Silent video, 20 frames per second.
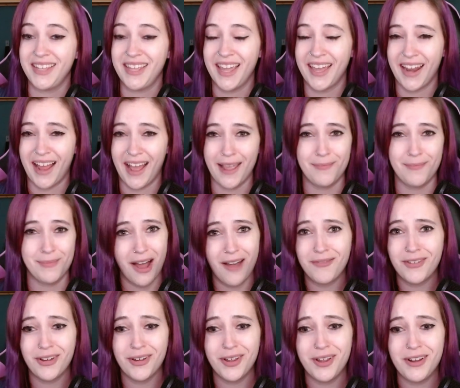and I am not
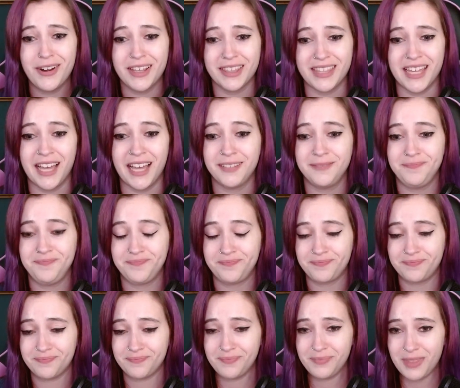very good at that.
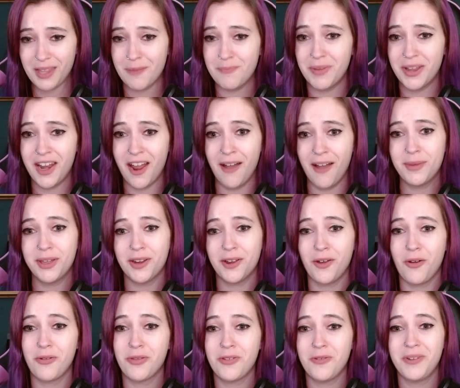But now I'm going to
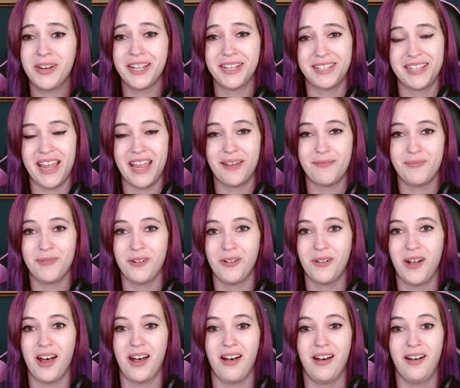go through an
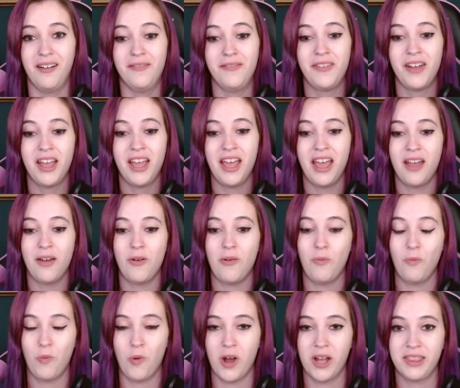example of
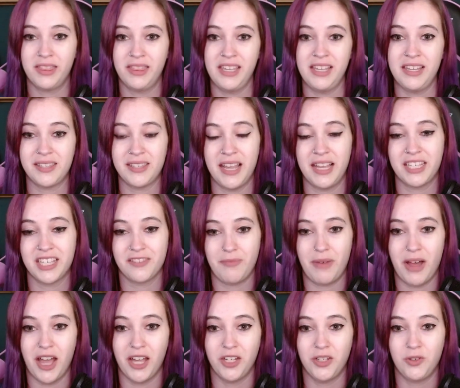what these states of
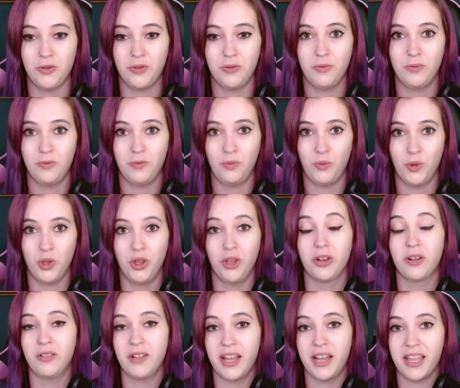mind would
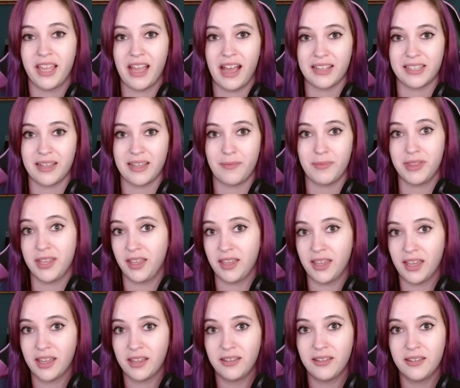look like as I'm
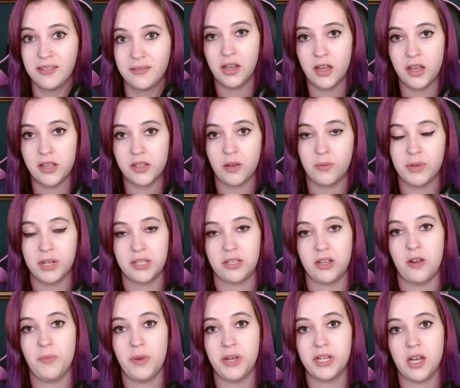thinking. So I'm going to
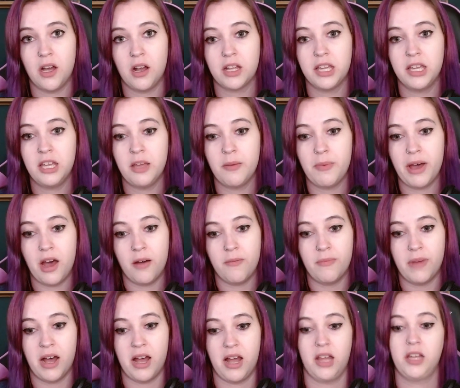start by talking about
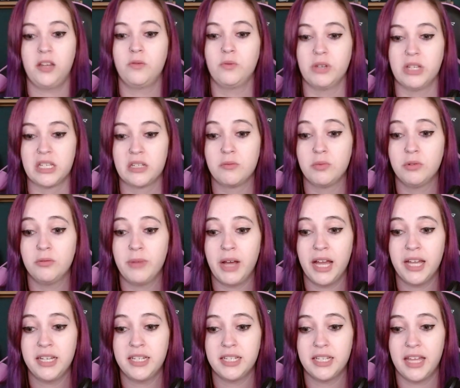my reasonable
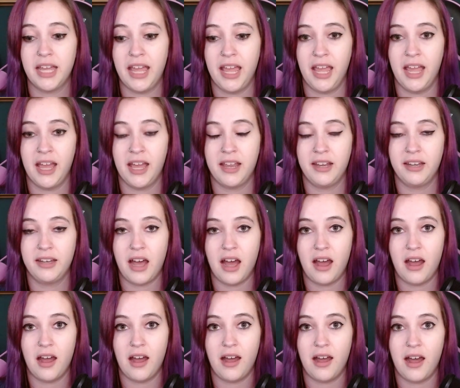mind. And
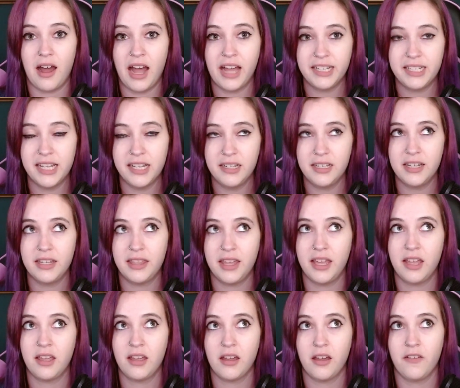I tend to
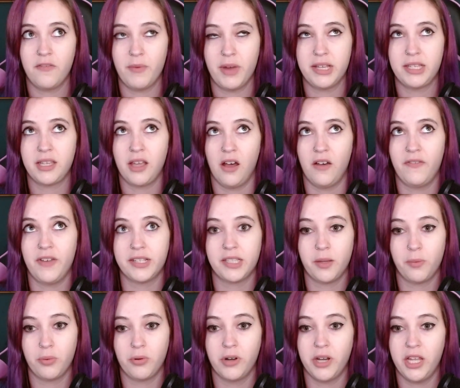think of myself as
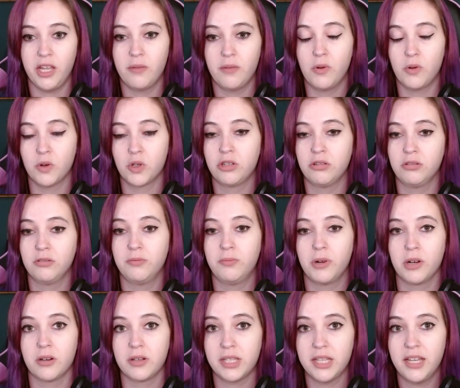a pretty emotional
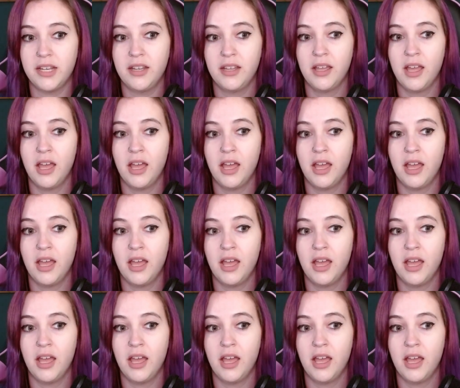person.